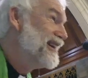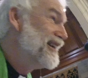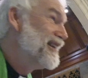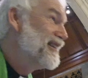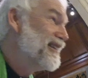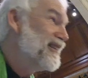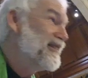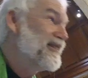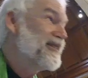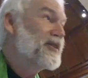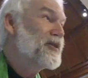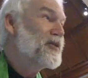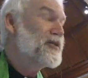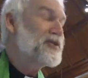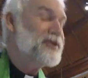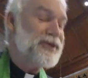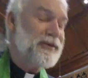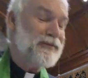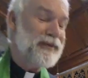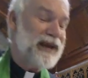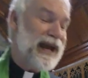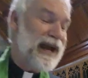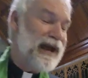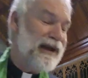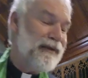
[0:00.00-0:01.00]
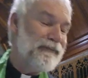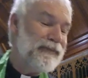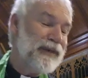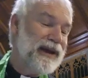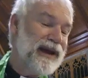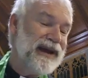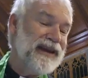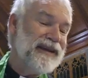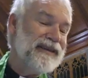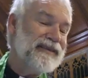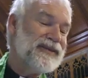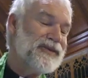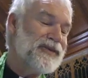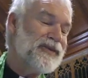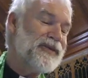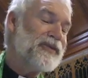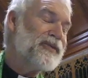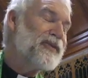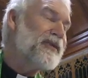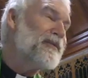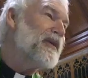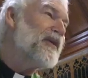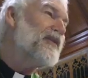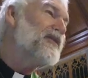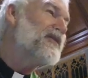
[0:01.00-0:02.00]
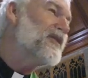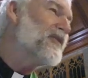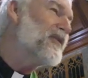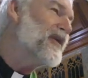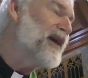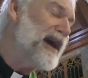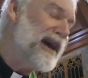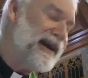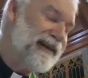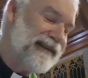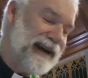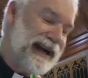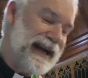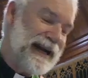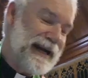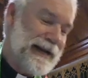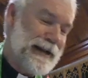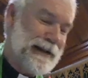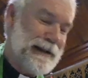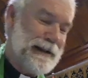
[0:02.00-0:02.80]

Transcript: The stewardship campaign is 2 or 3 months away, right?